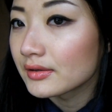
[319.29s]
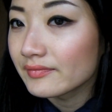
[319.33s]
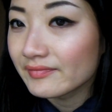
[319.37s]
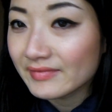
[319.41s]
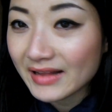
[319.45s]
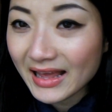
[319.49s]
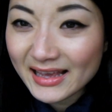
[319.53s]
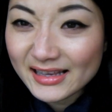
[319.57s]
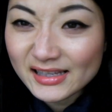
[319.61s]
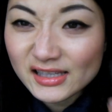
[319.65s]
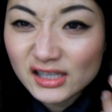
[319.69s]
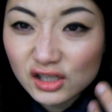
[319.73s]

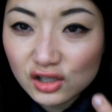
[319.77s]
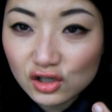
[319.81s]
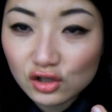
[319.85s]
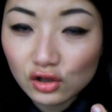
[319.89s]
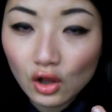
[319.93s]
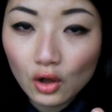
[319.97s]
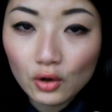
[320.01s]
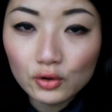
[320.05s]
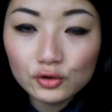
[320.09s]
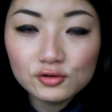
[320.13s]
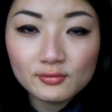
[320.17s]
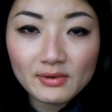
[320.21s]
nice
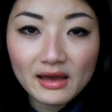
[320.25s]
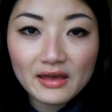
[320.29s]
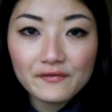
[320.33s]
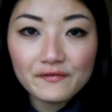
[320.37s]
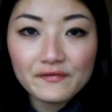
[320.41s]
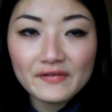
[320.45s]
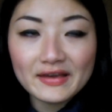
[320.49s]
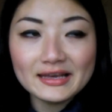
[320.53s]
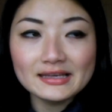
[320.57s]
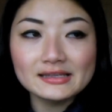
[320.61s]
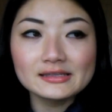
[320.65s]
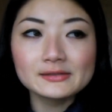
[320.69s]
glow to my
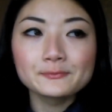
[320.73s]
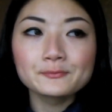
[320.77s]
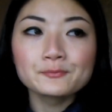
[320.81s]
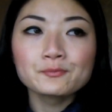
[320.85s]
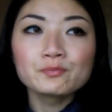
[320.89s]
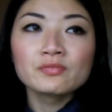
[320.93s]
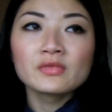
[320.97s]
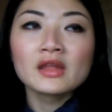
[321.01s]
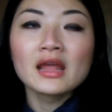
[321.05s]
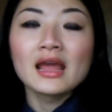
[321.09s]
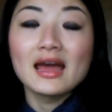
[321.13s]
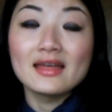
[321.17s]
face,
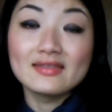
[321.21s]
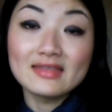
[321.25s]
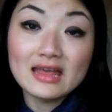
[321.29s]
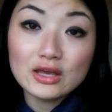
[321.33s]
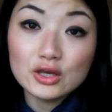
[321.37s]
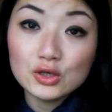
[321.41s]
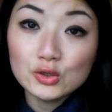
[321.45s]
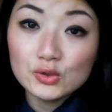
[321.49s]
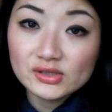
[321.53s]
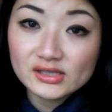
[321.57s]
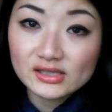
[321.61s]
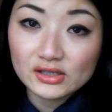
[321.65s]
and I
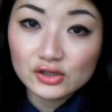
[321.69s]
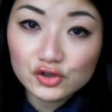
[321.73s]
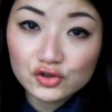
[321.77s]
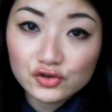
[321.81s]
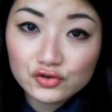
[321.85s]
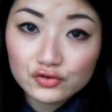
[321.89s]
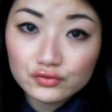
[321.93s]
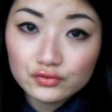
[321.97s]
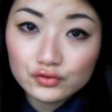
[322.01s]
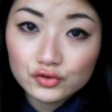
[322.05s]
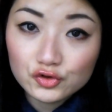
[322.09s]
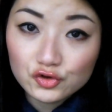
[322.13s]
use the
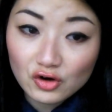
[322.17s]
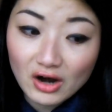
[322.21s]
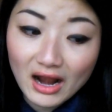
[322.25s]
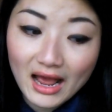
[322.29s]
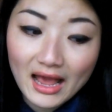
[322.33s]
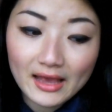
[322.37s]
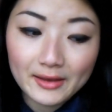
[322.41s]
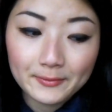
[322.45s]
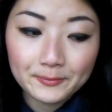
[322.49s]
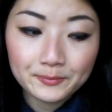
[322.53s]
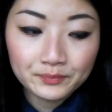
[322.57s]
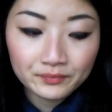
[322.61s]

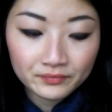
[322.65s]
dry.